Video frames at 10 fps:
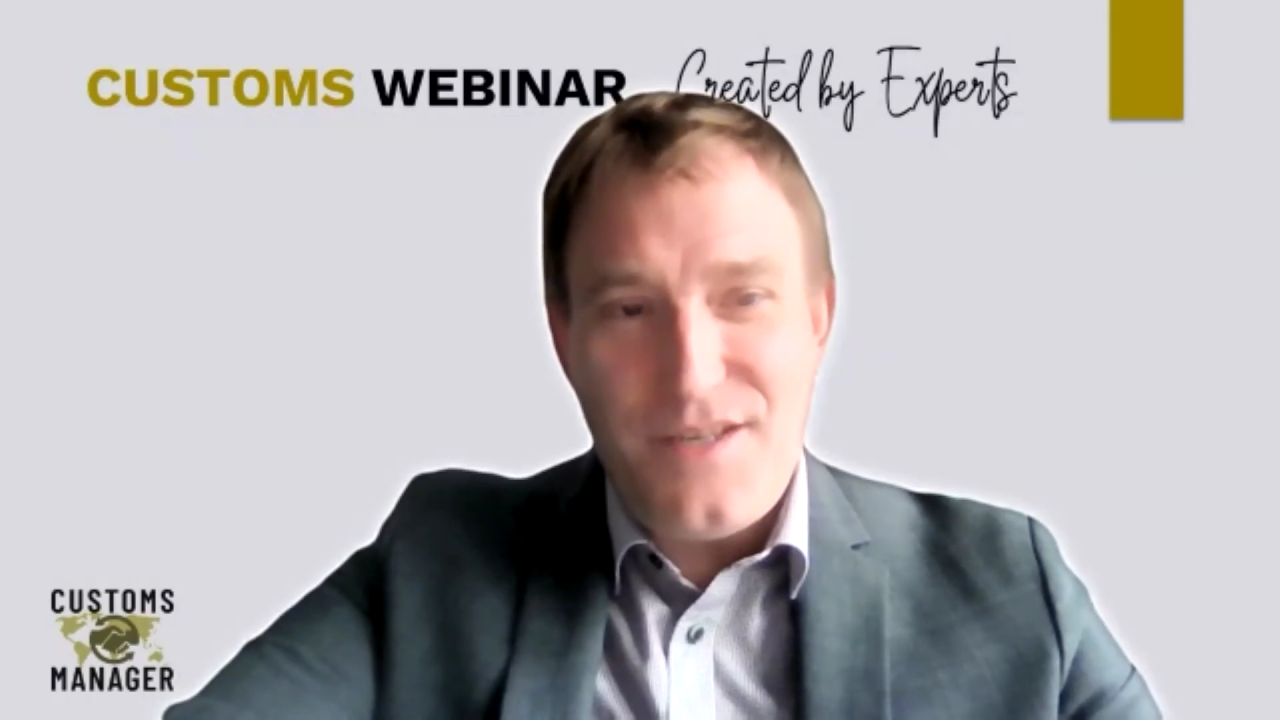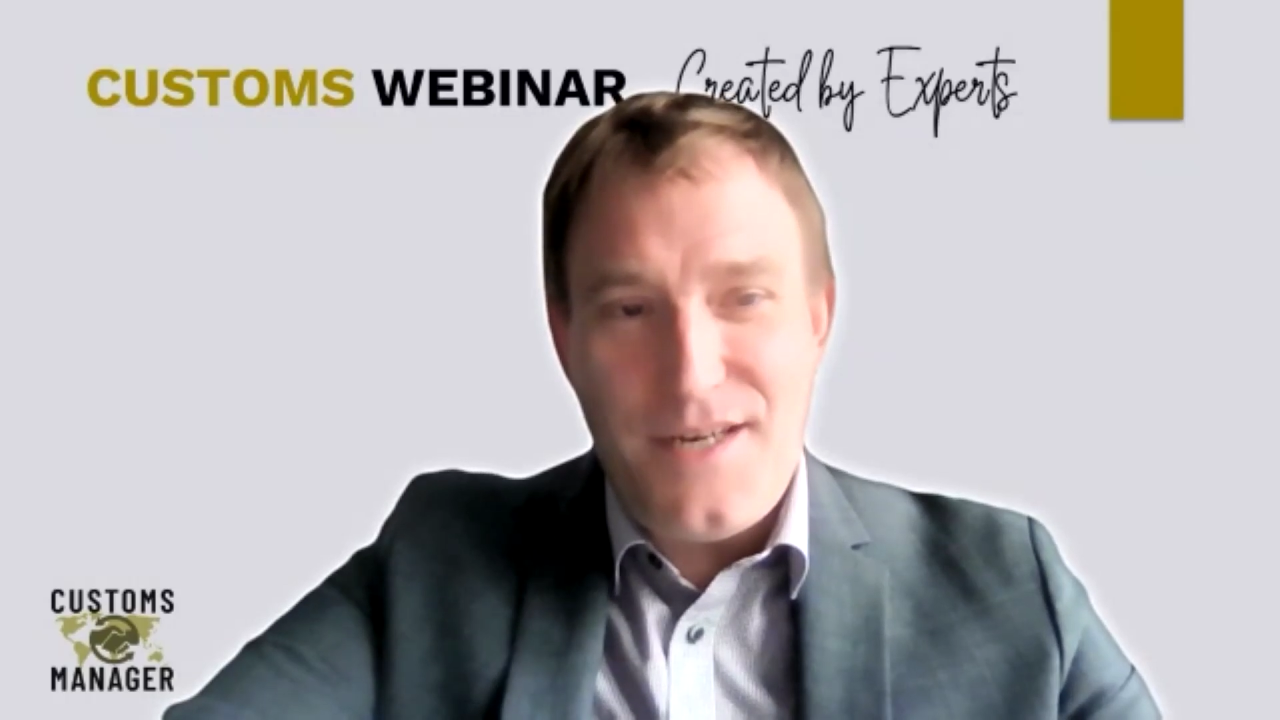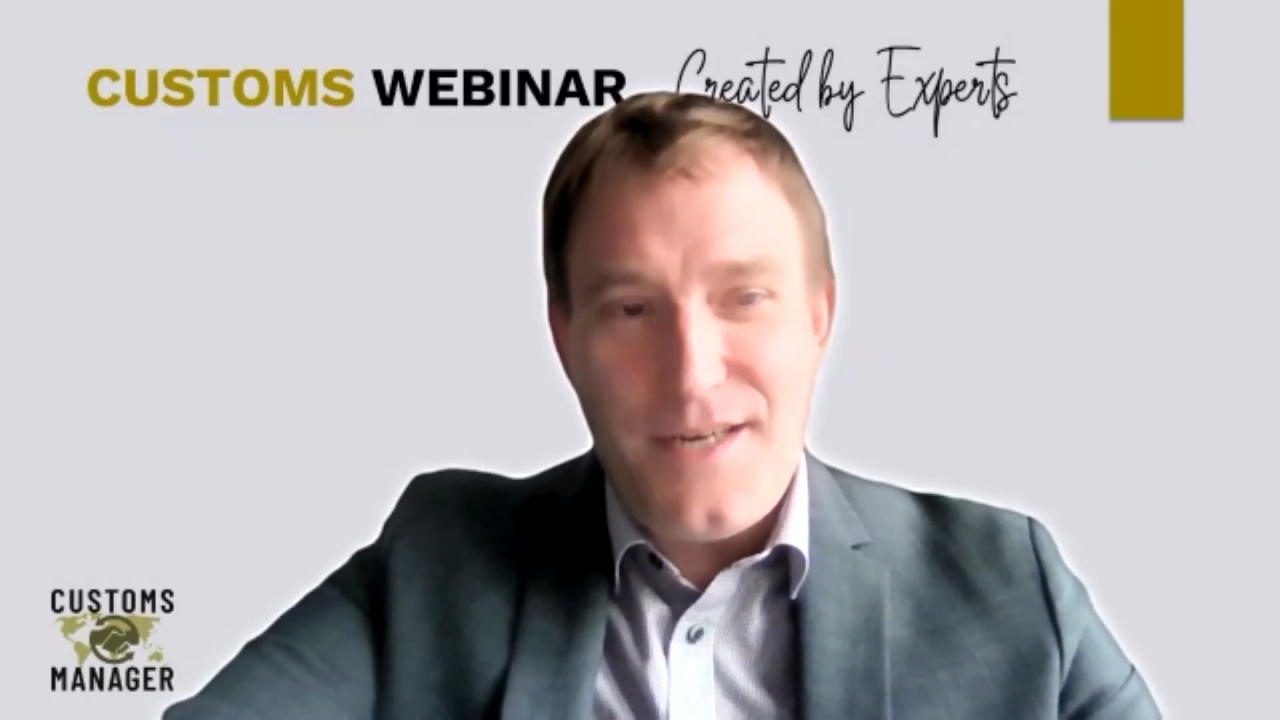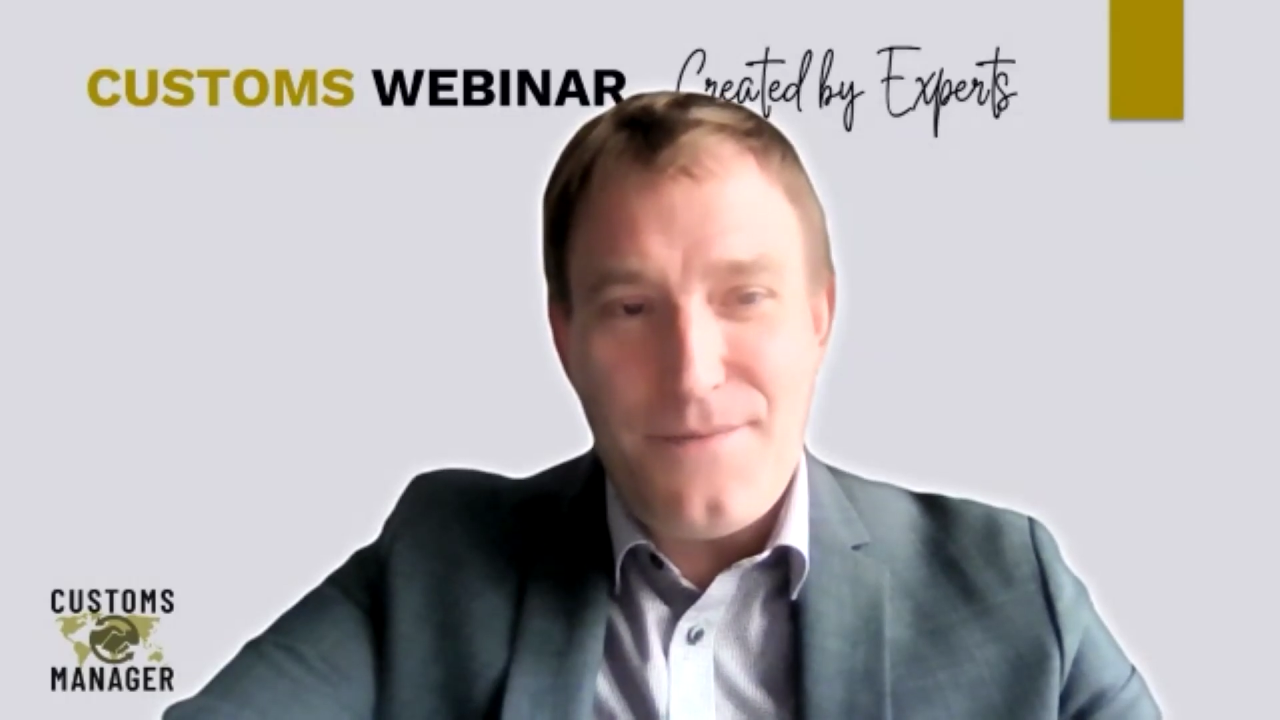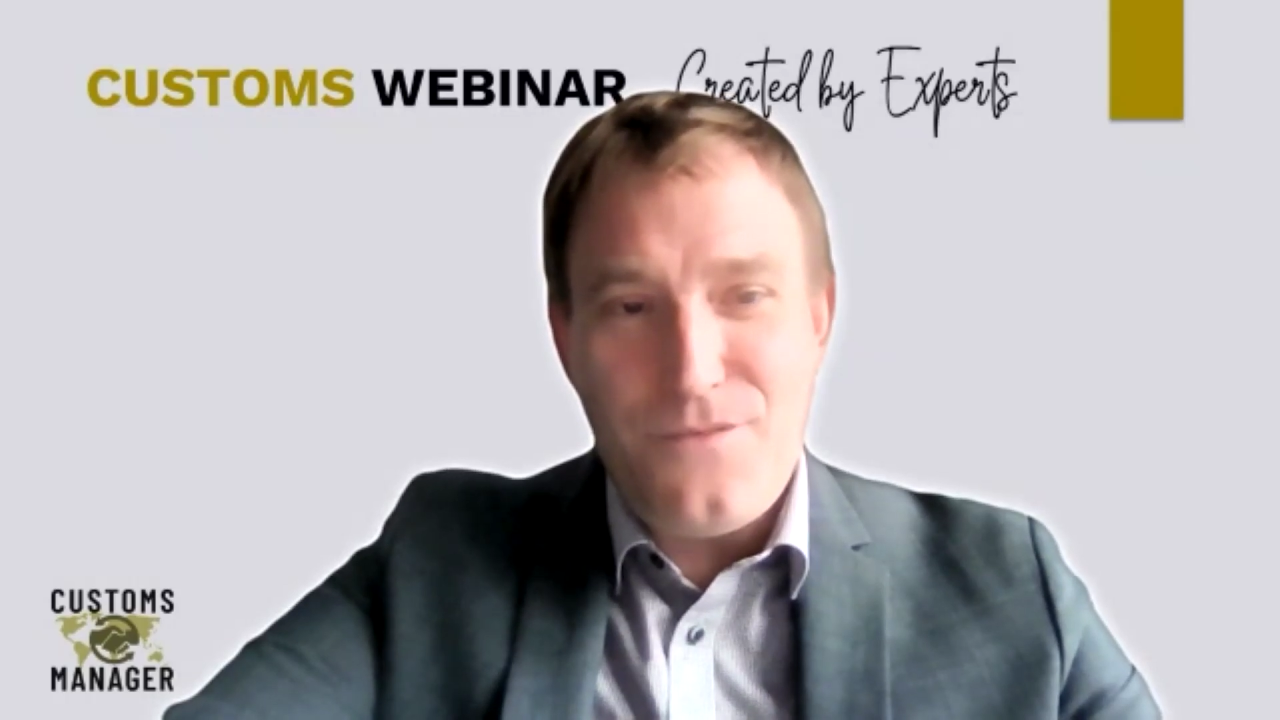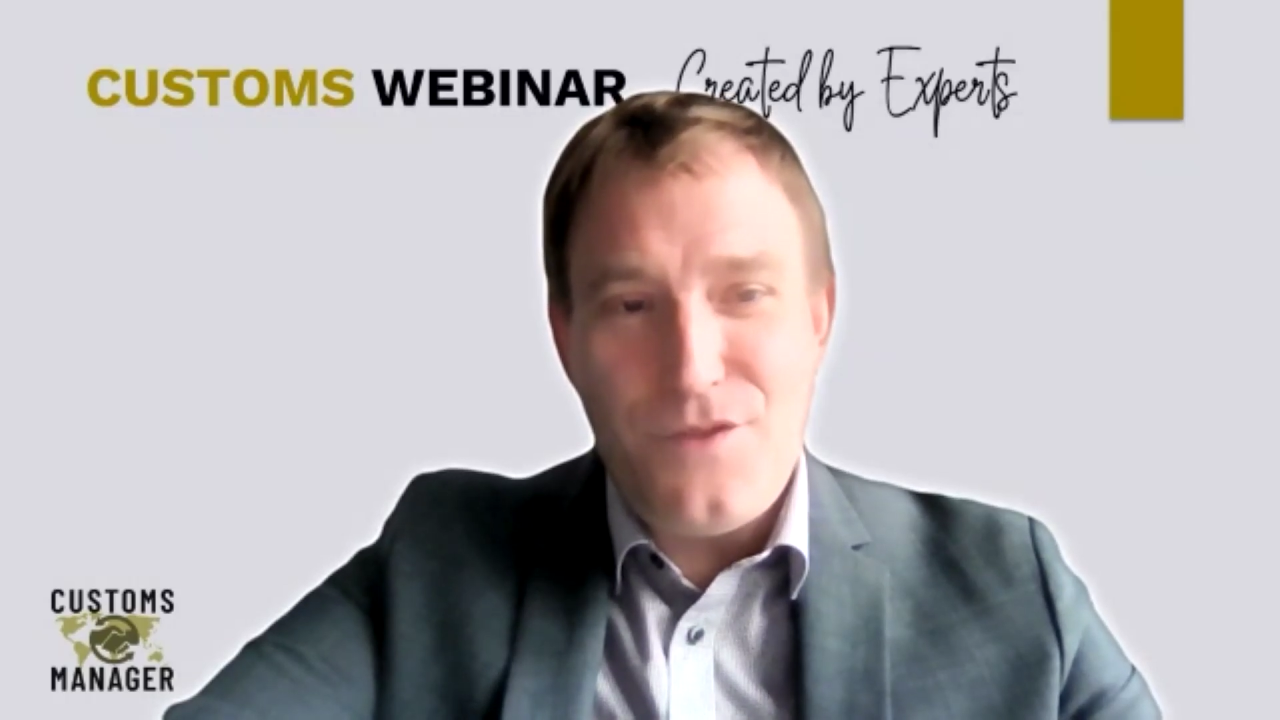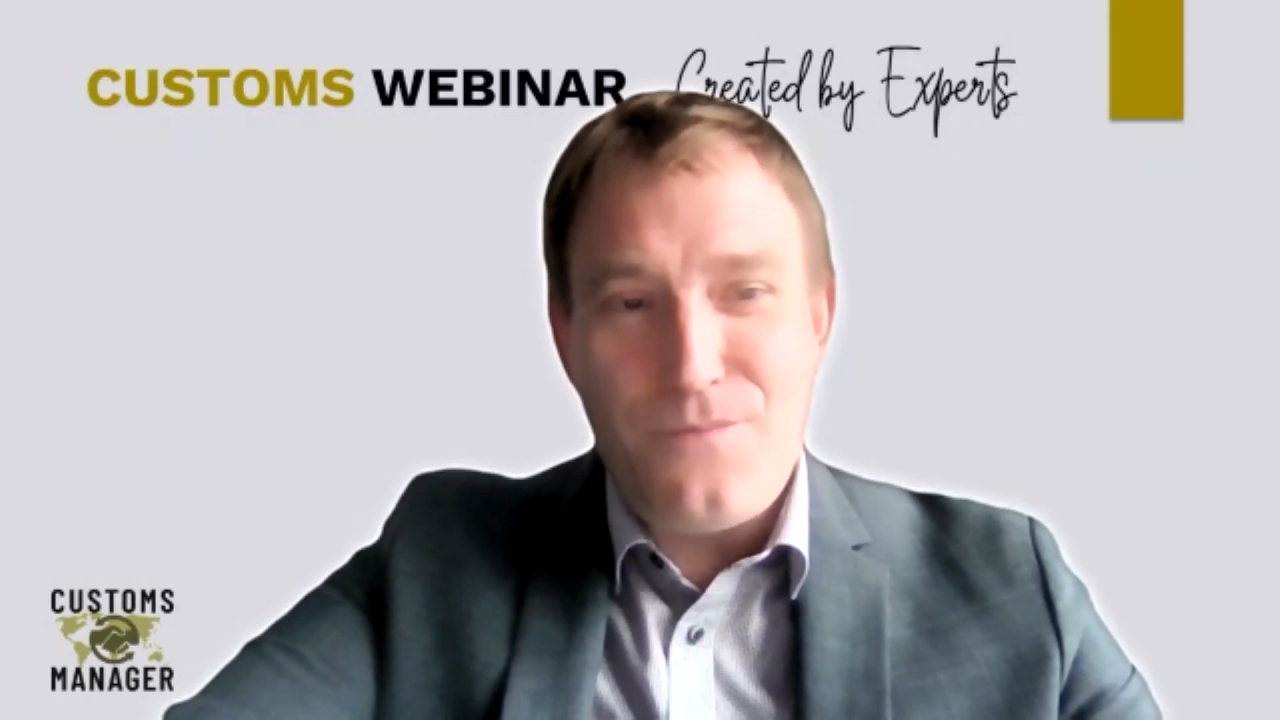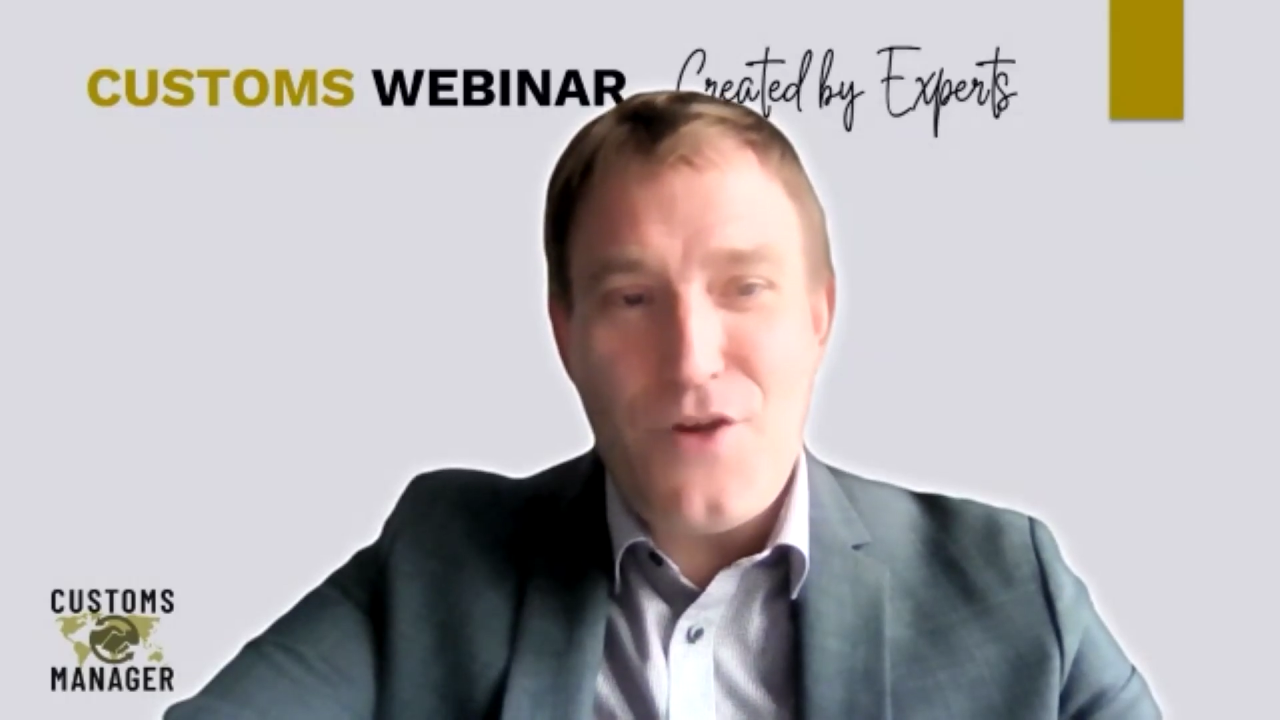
the